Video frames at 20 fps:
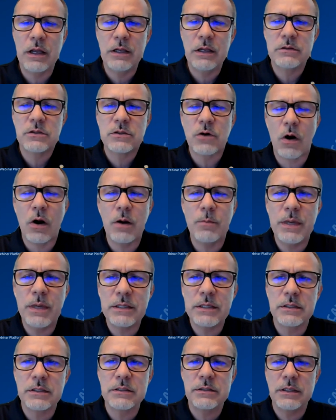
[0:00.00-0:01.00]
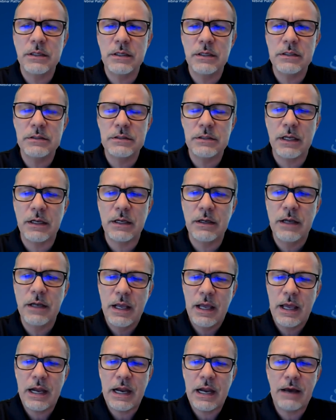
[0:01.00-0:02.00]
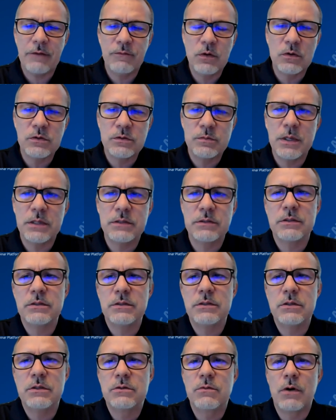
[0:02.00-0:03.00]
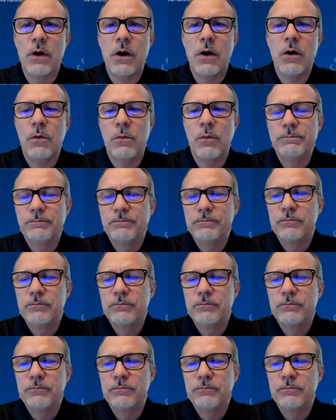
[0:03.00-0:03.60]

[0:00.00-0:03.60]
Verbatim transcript: and start businesses and, and have those businesses grow.